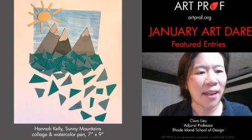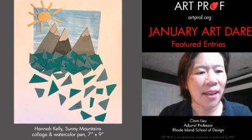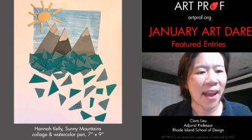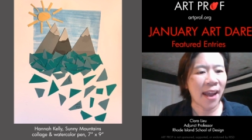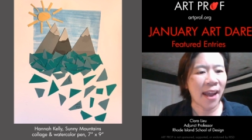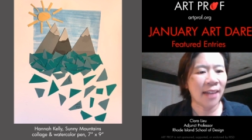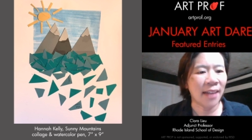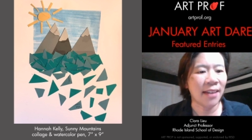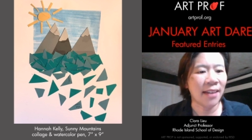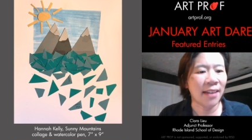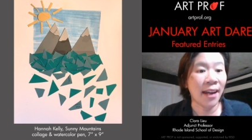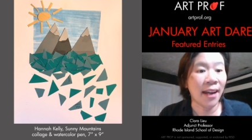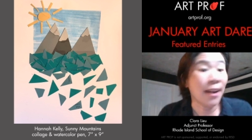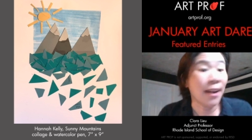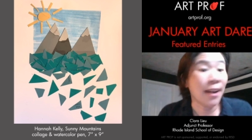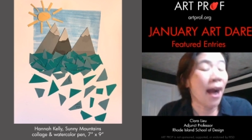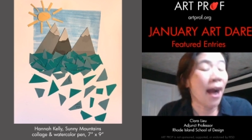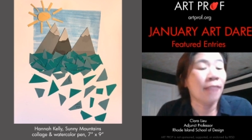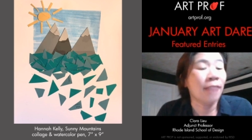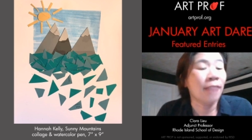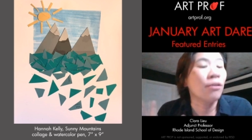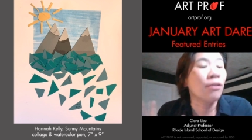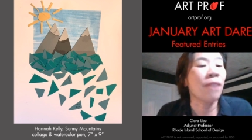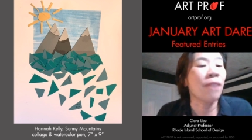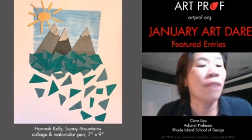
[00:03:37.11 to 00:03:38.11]
And I,
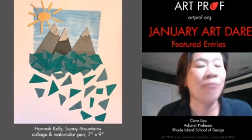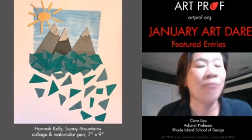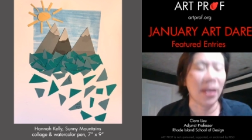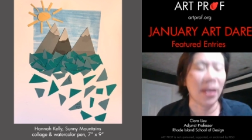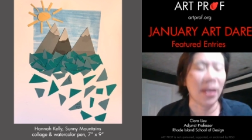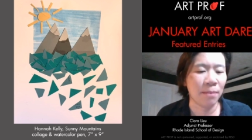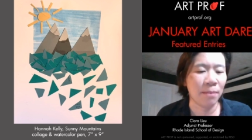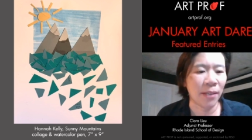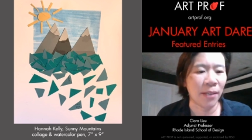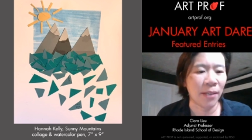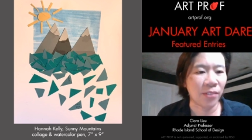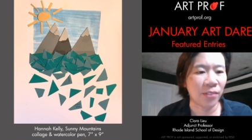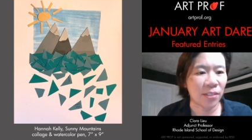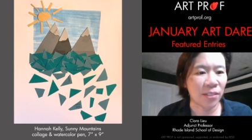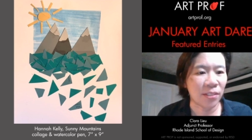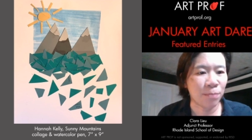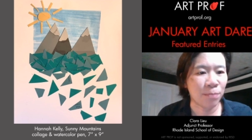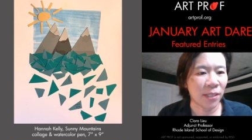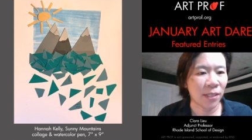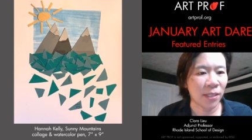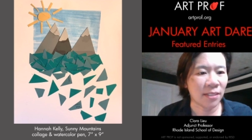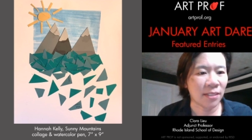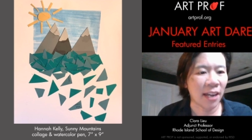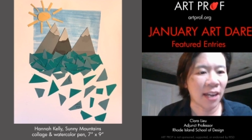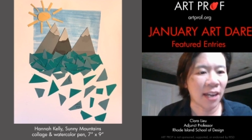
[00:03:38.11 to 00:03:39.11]
I love that about this
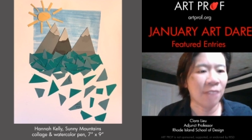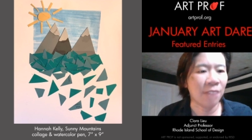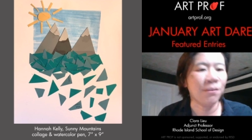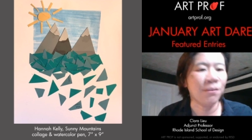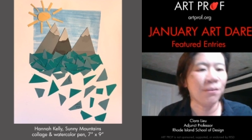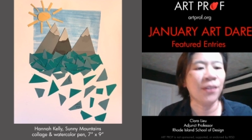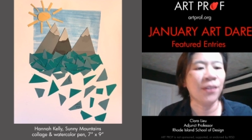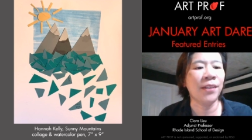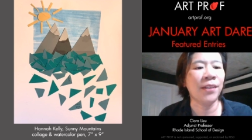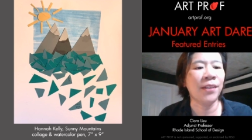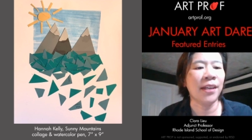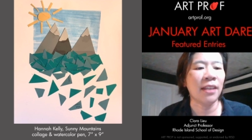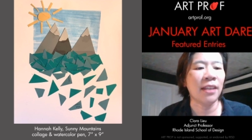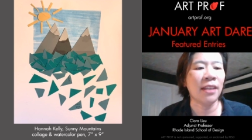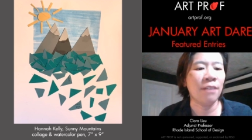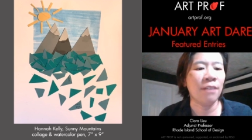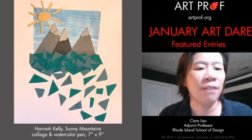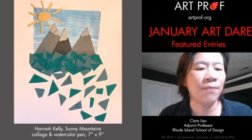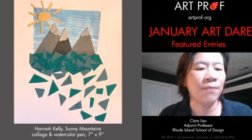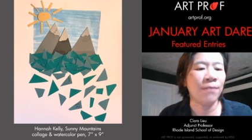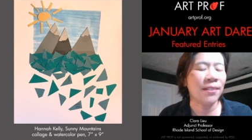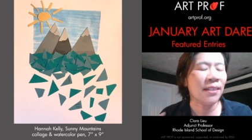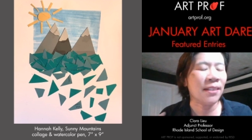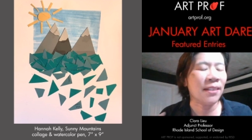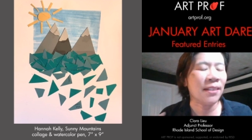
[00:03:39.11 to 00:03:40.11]
piece. I feel like
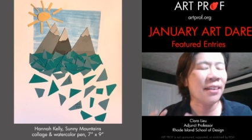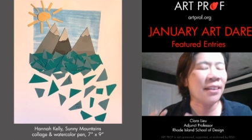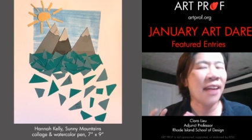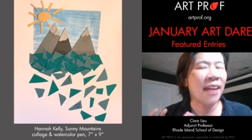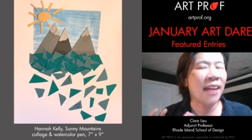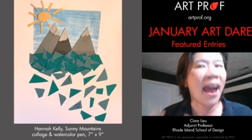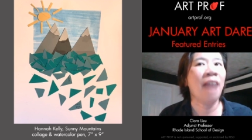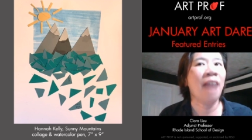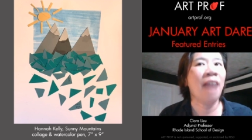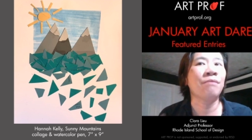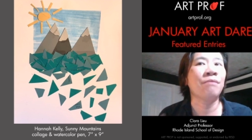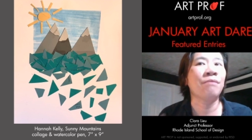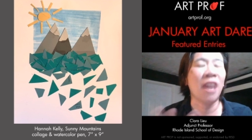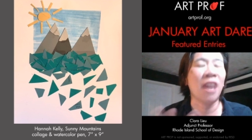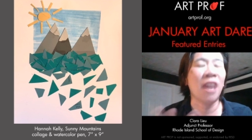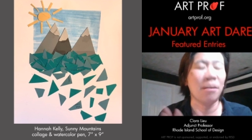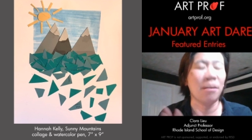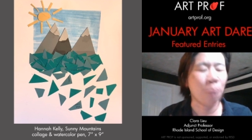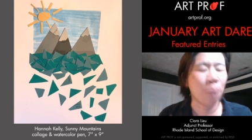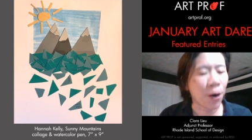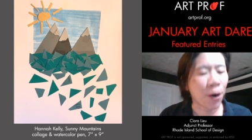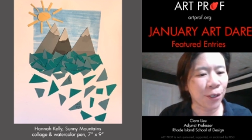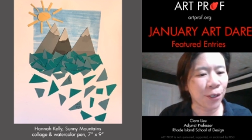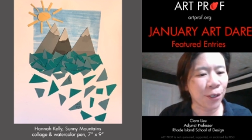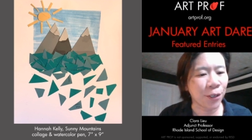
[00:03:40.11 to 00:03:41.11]
if it didn't have that
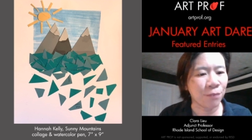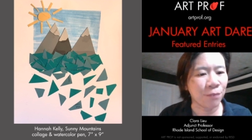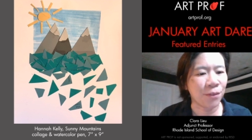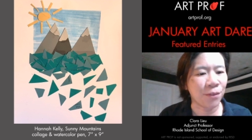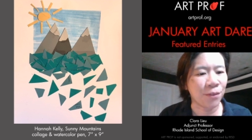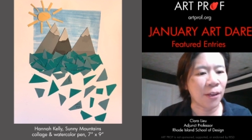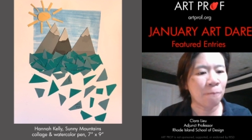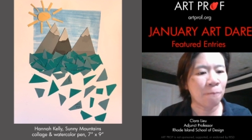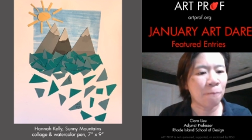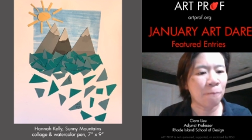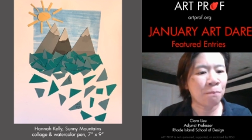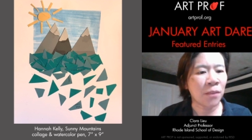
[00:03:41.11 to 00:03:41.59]
part of it,